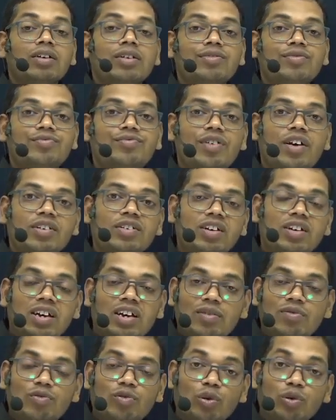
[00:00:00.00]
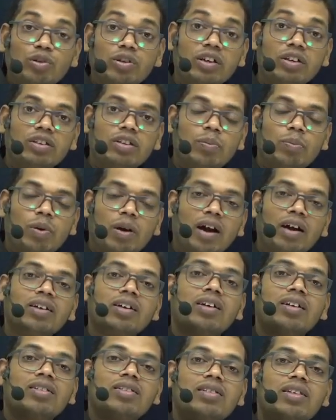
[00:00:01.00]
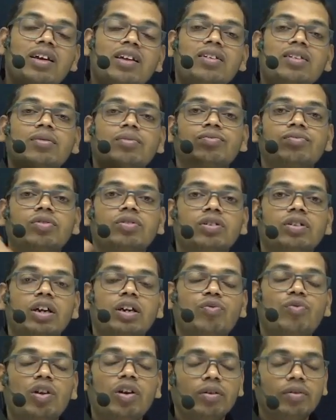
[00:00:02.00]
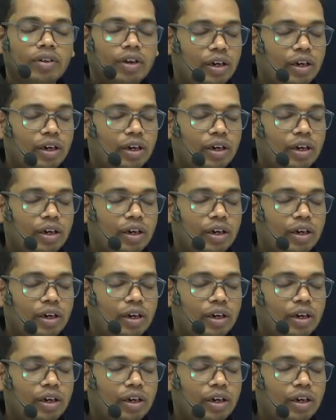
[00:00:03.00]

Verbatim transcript: vegetative growth in the plant, then it will